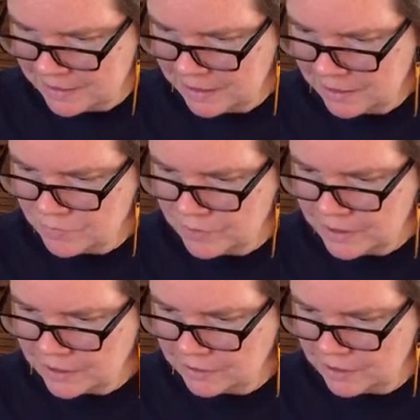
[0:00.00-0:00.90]
it. I'm
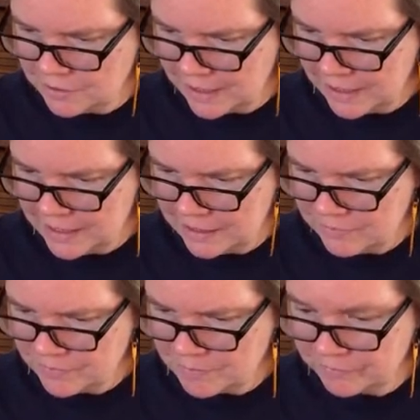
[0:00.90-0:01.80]
relocating
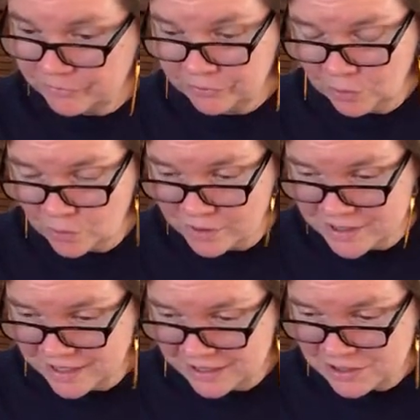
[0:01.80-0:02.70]
from
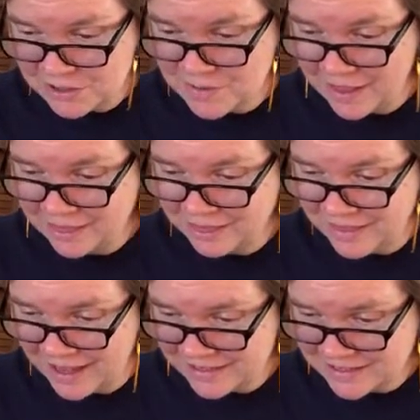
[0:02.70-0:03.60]
Florida to
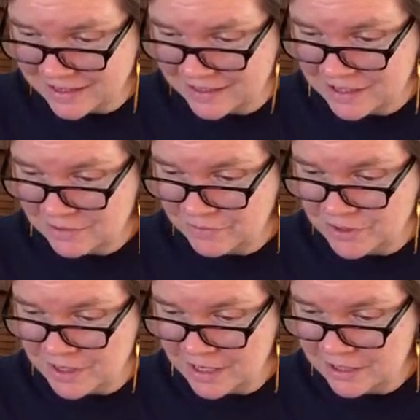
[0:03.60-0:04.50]
Alaska in a
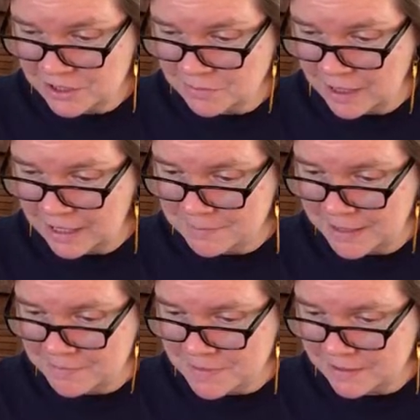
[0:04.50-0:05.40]
few days, so I
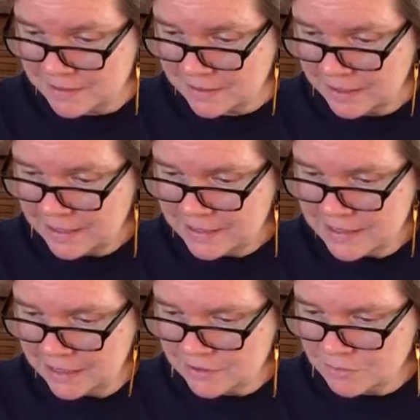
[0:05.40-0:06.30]
may miss
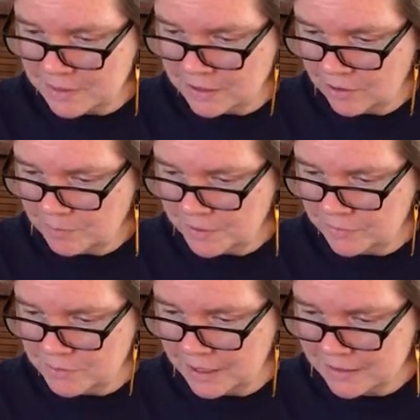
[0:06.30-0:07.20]
next week. Hope
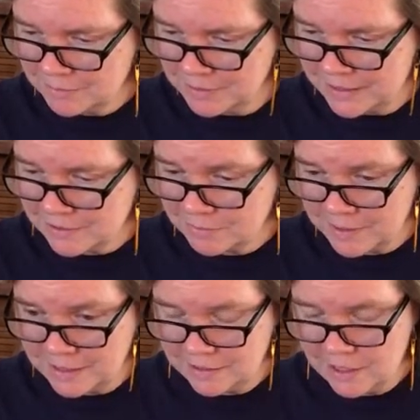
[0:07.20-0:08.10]
everyone has a blessed
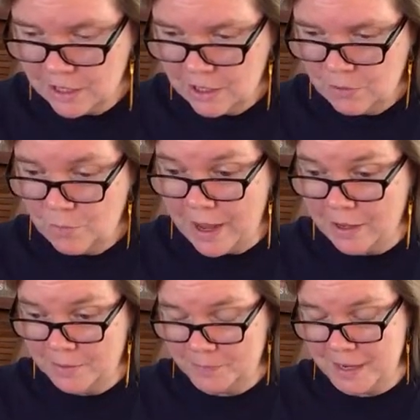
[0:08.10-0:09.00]
weekend.
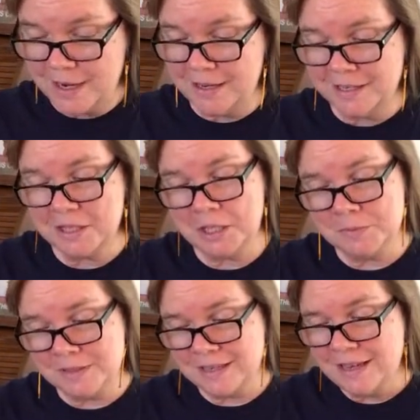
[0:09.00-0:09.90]
Wow. I thought it
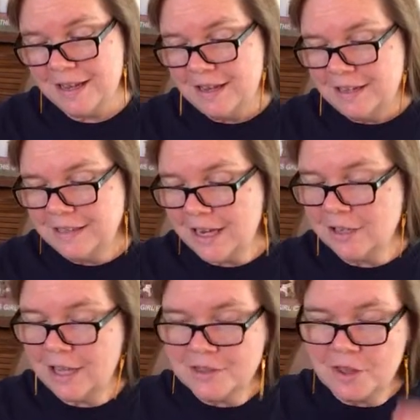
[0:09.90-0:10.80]
was, Gail,
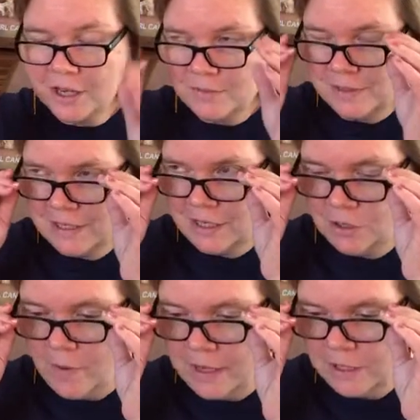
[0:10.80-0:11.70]
I thought it was
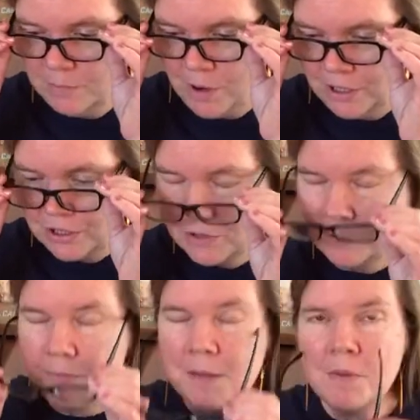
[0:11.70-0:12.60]
quite a departure
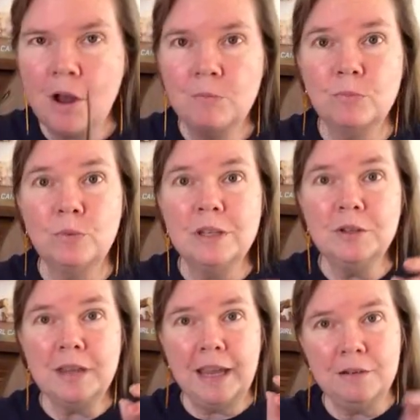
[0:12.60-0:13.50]
when my mom
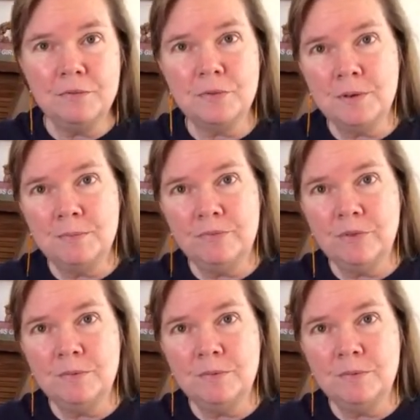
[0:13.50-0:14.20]
relocated from